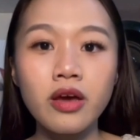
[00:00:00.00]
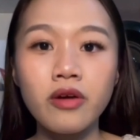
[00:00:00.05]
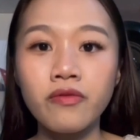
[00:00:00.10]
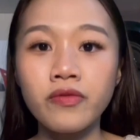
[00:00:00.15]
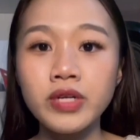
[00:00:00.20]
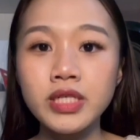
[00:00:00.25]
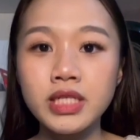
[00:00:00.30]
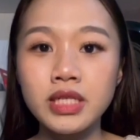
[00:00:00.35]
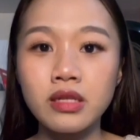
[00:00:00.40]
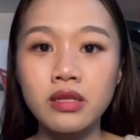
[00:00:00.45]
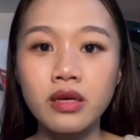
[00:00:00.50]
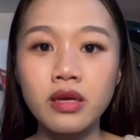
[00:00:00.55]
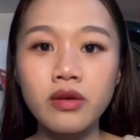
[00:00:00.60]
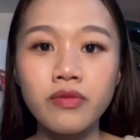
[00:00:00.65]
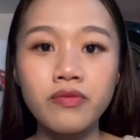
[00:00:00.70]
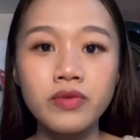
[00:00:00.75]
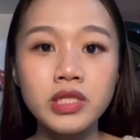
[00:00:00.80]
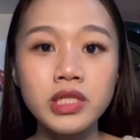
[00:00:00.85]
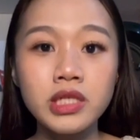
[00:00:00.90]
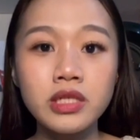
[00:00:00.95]
Firstly,
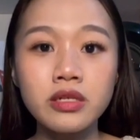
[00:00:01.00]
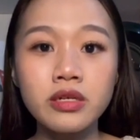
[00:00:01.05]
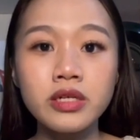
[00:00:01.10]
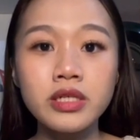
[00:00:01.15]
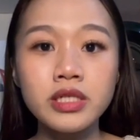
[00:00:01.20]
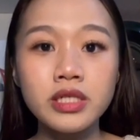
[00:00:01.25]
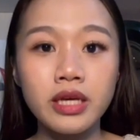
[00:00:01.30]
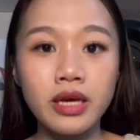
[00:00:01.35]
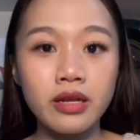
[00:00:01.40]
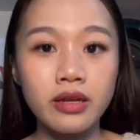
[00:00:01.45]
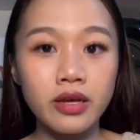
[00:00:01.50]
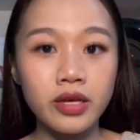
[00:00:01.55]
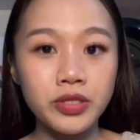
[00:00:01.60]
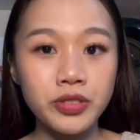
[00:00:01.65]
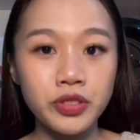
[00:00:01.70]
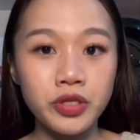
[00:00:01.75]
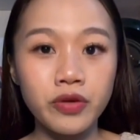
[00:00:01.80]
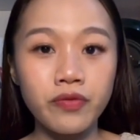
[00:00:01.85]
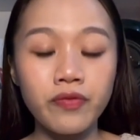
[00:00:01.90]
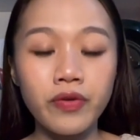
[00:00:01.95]
visitors can
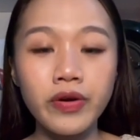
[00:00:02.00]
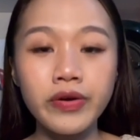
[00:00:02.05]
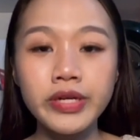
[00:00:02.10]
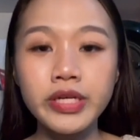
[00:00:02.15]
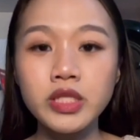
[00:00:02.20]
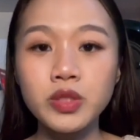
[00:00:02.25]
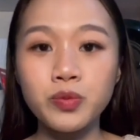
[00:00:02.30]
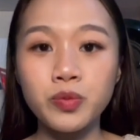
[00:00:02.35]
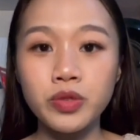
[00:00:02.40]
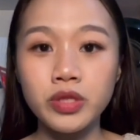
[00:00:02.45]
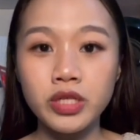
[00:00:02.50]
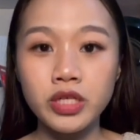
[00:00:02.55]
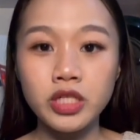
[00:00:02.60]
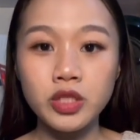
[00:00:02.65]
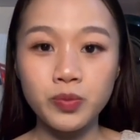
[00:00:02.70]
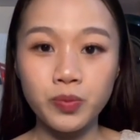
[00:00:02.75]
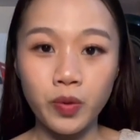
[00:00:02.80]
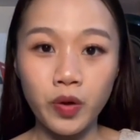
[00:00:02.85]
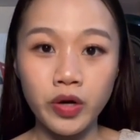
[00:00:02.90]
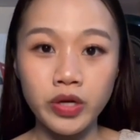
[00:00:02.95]
enjoy various water
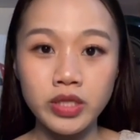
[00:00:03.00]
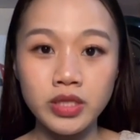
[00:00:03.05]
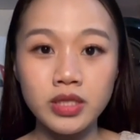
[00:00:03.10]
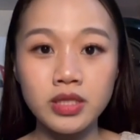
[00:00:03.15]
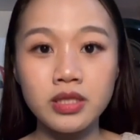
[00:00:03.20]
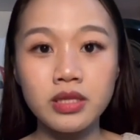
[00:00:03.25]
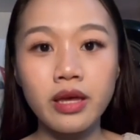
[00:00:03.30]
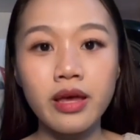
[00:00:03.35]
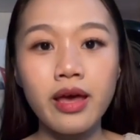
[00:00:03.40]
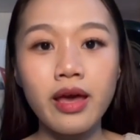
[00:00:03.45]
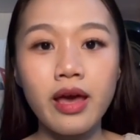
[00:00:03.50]
sports.